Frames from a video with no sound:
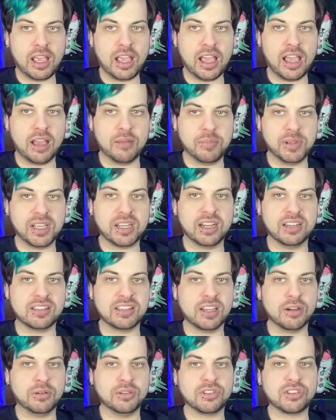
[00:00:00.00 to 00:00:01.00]
And
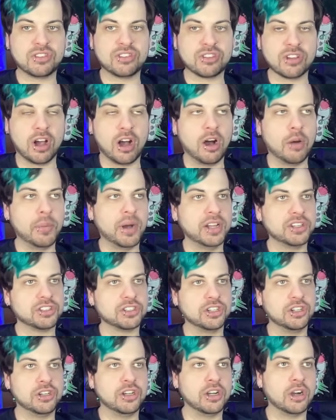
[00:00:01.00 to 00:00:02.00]
because there was so
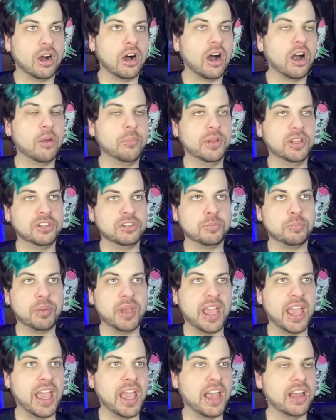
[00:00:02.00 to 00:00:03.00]
much garbage
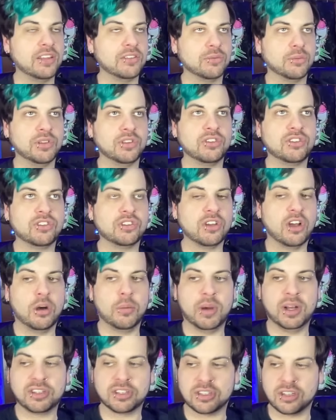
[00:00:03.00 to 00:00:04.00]
bands with
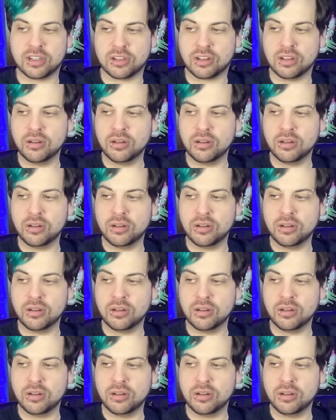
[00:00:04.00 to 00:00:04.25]
so much